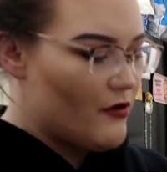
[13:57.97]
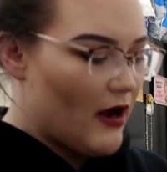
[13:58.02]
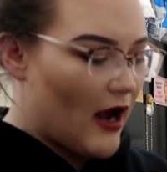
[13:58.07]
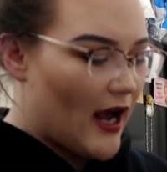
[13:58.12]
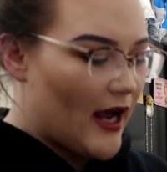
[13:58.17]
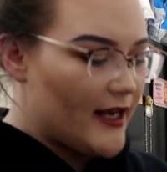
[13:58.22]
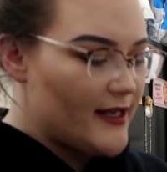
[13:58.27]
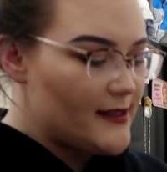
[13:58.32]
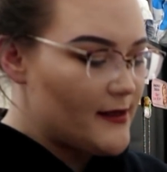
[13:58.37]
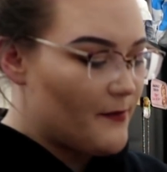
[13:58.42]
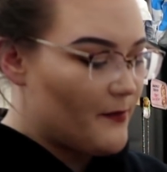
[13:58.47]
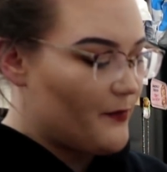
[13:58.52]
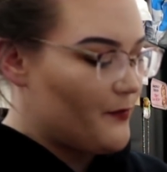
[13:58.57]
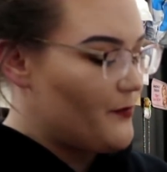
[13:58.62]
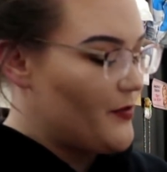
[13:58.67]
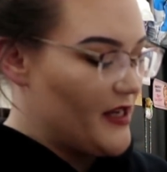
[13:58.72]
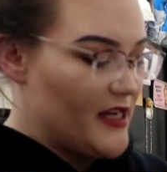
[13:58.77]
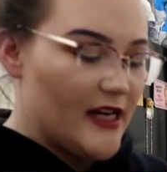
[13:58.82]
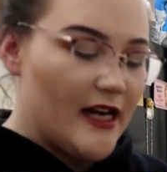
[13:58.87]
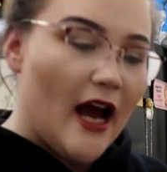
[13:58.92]
you guys,
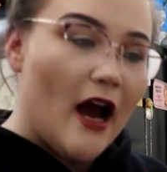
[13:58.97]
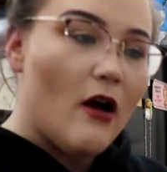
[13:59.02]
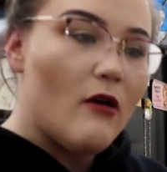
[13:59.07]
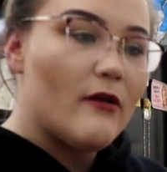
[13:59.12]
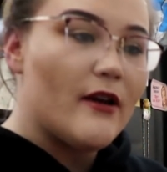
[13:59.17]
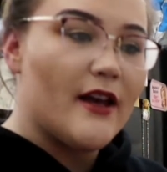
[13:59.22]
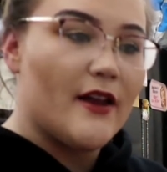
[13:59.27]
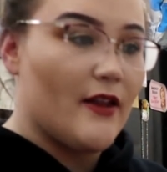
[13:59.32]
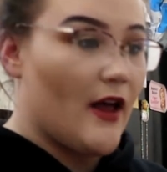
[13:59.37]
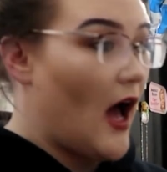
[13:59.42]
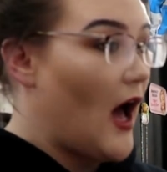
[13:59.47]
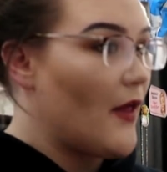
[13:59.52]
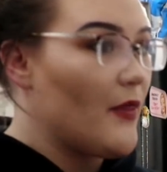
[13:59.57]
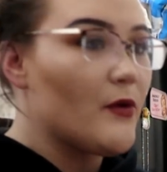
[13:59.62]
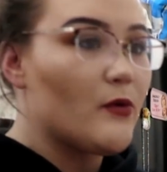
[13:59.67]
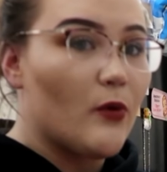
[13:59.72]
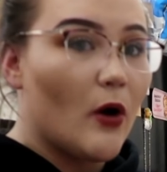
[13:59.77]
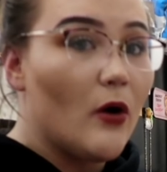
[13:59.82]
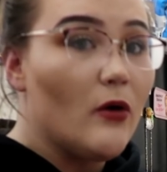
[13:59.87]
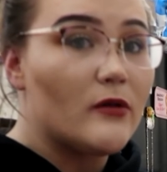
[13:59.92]
being out on
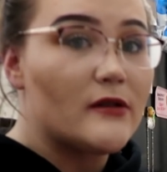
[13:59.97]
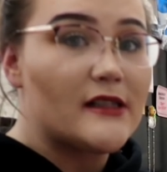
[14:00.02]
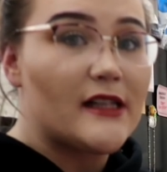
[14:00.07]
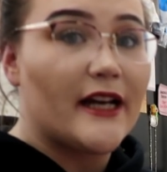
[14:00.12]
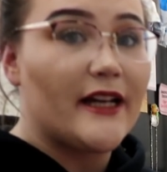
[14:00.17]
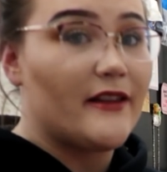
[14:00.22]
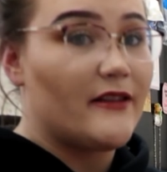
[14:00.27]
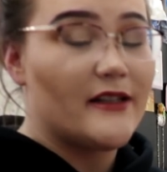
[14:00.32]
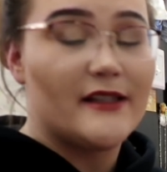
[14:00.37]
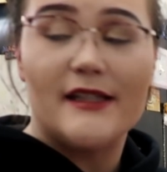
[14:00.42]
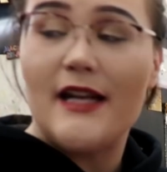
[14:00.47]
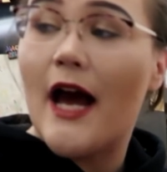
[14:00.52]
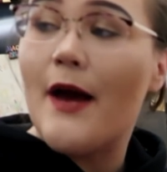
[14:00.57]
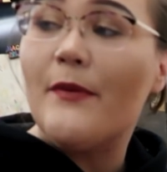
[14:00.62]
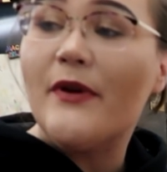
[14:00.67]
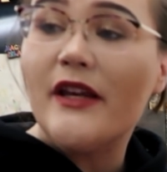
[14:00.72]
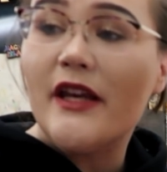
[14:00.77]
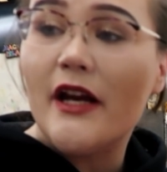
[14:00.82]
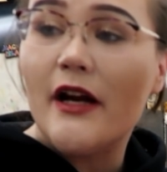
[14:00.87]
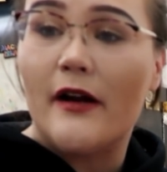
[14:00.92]
the roads like this
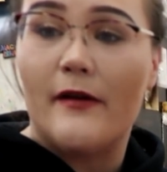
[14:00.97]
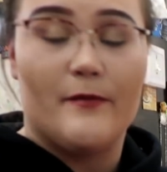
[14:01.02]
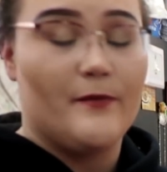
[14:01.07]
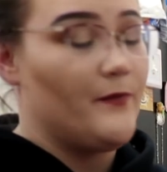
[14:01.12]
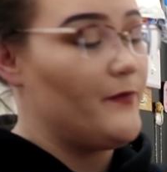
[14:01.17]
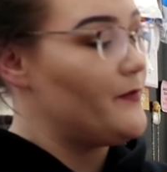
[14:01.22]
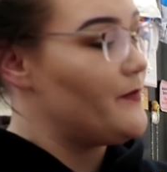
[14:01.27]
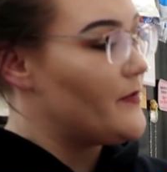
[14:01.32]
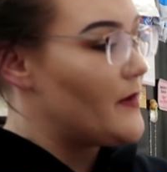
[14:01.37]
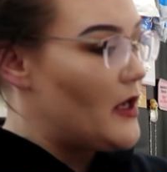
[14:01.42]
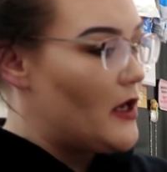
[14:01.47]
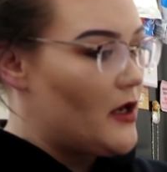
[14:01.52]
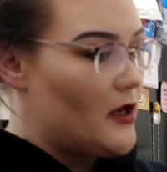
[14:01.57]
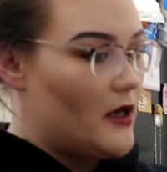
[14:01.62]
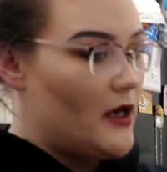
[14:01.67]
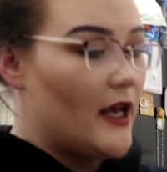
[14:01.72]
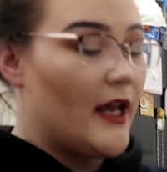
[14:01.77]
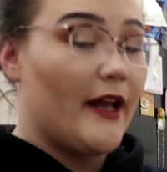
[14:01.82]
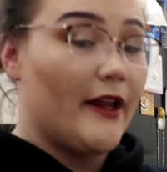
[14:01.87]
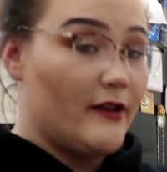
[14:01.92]
time of year,
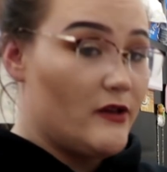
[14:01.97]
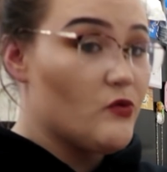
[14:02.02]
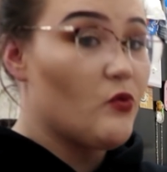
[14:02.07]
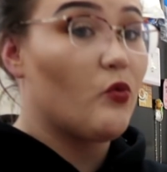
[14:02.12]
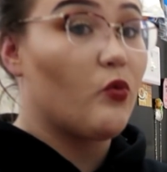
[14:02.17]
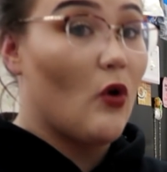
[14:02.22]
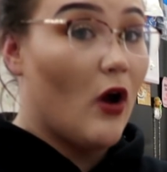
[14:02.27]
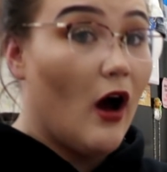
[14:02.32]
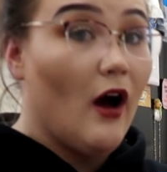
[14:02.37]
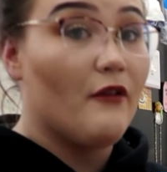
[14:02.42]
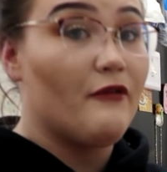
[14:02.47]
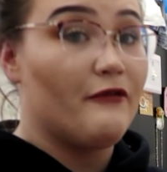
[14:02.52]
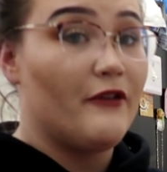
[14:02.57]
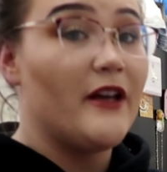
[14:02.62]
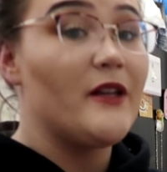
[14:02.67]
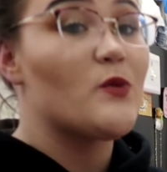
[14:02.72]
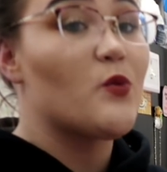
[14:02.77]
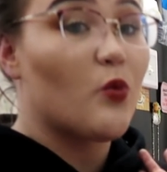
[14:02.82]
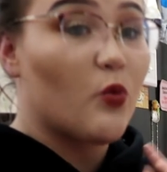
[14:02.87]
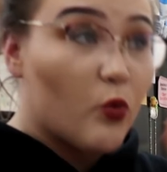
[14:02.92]
it's rough.
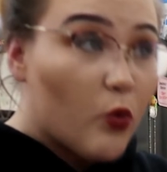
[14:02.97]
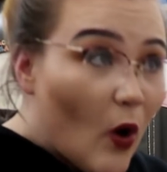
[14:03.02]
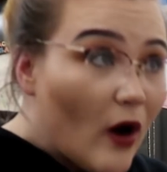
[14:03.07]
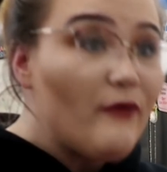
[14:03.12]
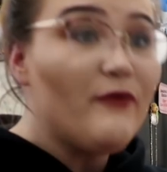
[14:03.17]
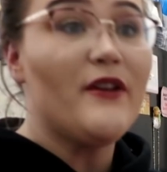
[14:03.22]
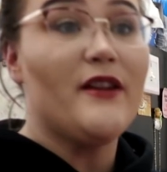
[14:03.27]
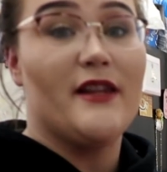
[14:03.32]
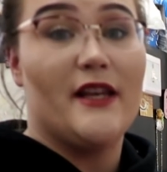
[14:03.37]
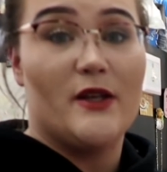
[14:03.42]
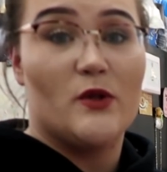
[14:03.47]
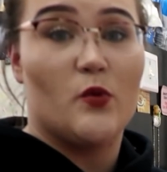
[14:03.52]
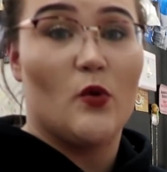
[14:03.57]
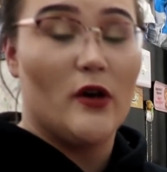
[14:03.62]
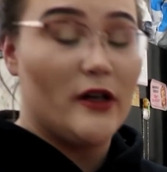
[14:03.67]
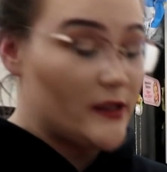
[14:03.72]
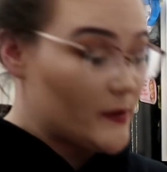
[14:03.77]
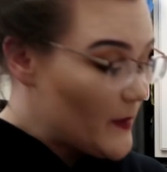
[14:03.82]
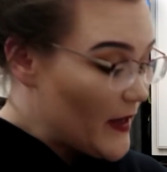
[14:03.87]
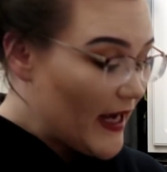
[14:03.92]
It's rough in these
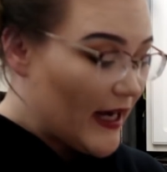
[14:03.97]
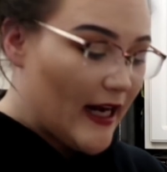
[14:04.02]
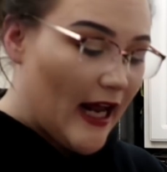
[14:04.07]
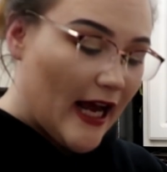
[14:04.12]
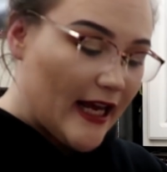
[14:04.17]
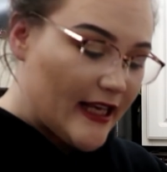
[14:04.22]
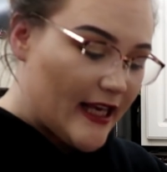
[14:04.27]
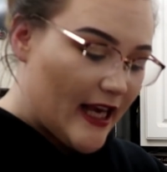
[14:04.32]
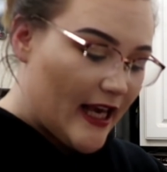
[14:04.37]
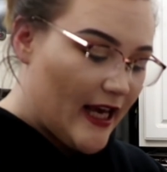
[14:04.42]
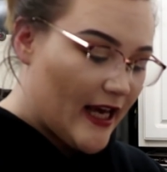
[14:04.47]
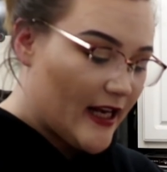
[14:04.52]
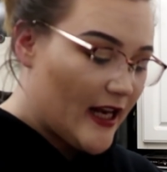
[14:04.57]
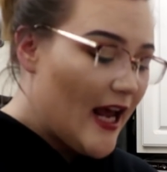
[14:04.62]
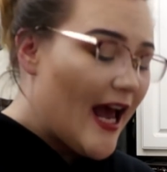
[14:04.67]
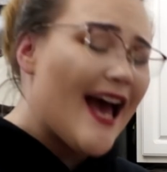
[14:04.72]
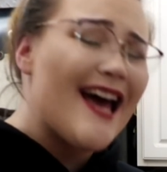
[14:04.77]
woods, man. I can't.